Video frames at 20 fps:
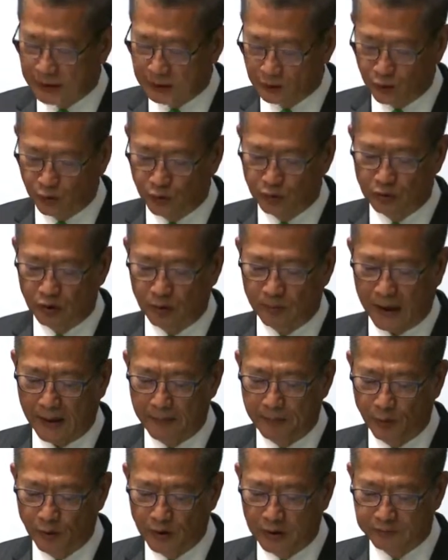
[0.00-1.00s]
my
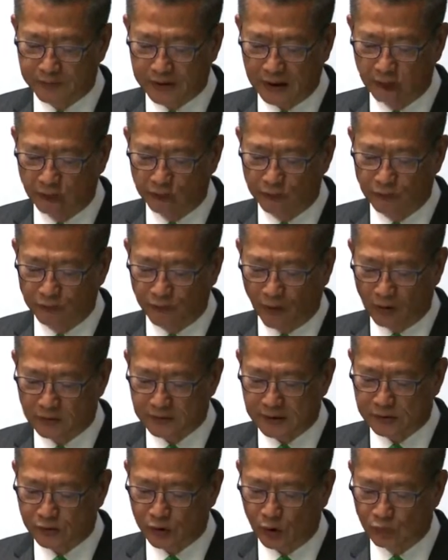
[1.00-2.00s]
heartfelt thanks to those
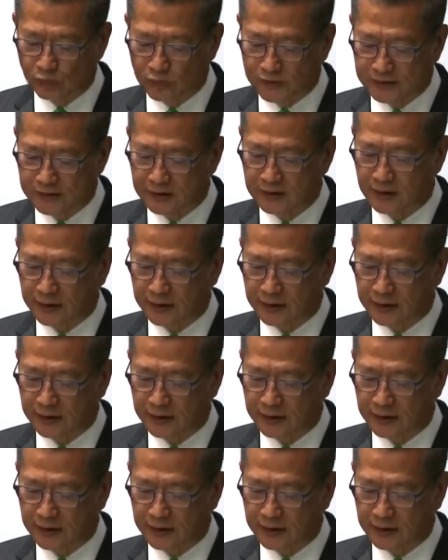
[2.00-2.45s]
joining the fight